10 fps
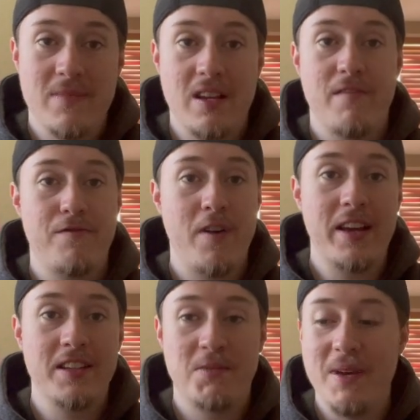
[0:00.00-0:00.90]

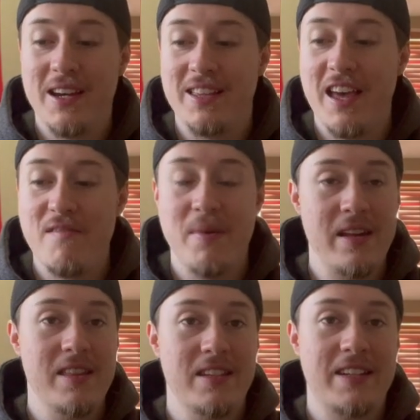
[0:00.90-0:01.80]
Frankly speaking, they've been
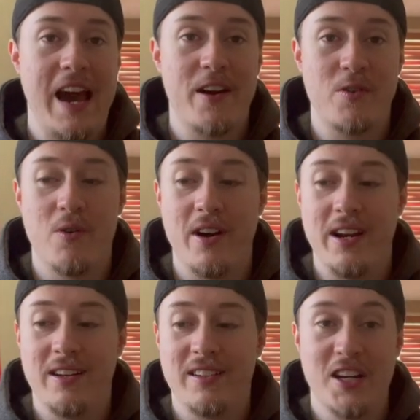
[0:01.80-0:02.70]
in this
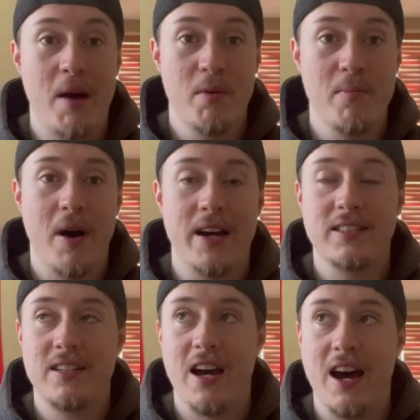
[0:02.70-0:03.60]
category, cup or
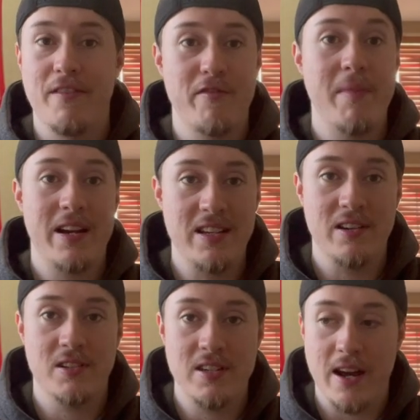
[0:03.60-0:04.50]
bust, for many
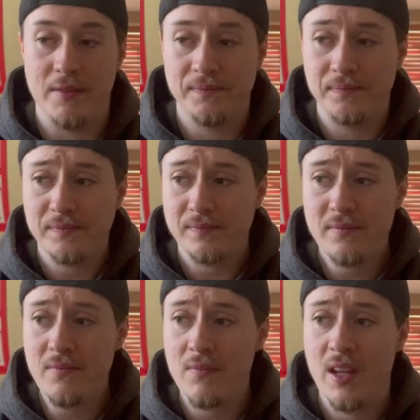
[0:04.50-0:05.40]
years now.
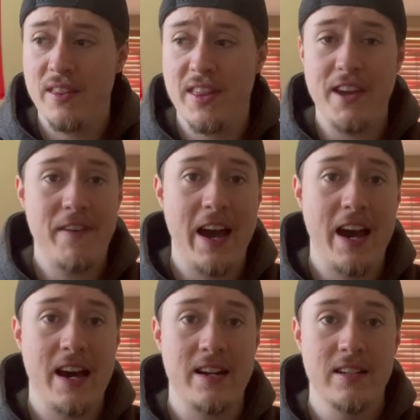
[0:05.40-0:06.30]
They've
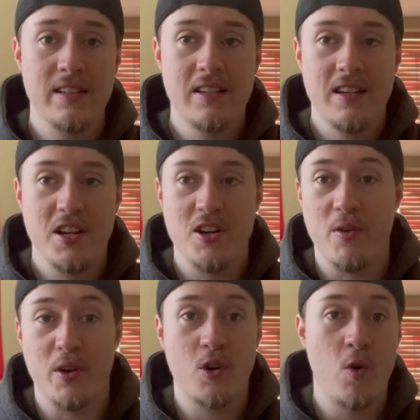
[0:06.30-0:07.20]
had,
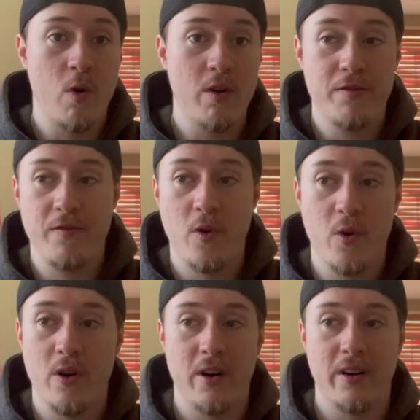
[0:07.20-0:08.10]
the core
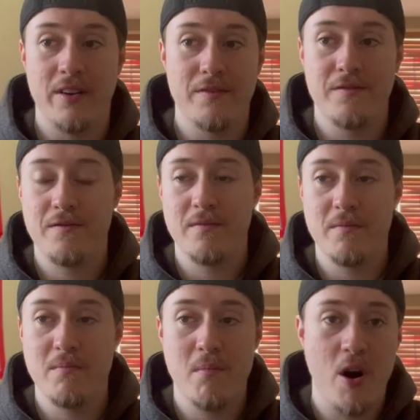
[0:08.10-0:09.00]
four of
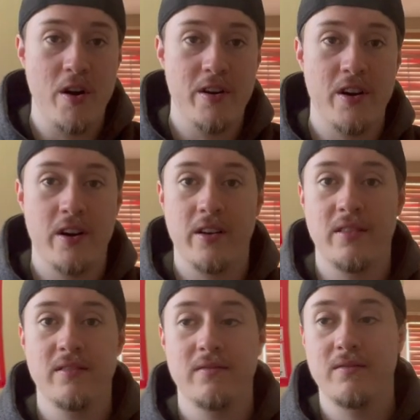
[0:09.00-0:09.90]
Marner,
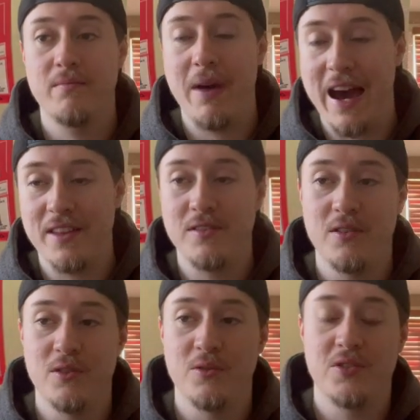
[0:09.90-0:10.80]

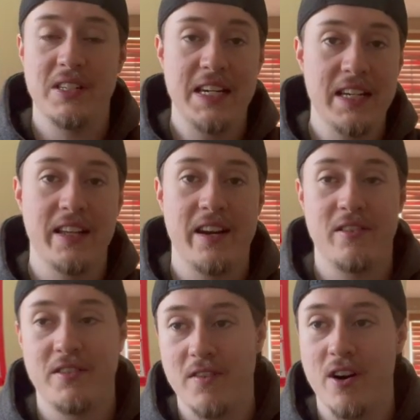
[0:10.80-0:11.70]
Matthews,
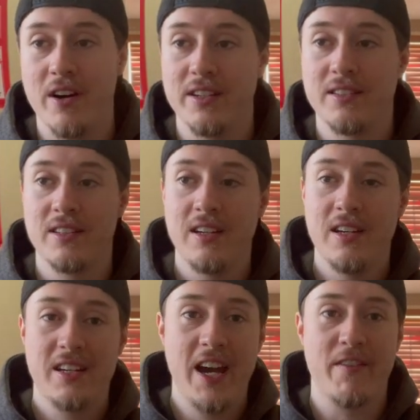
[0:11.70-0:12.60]
Nylander, Tavares,
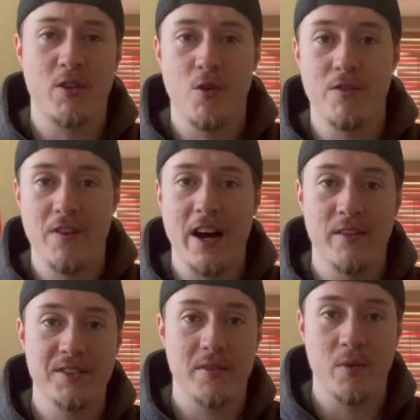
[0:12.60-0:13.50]
kind of a core five
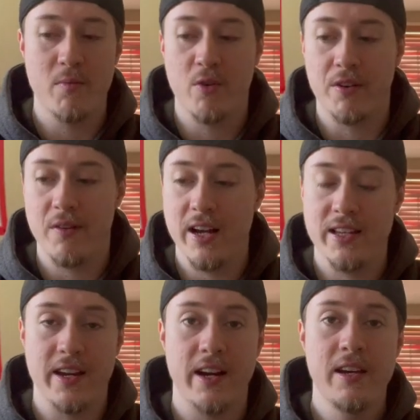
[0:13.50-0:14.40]
also with Morgan Riley
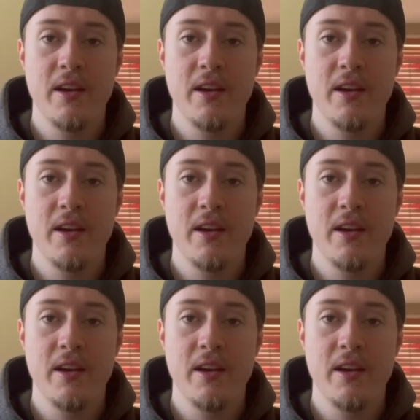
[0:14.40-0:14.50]
there.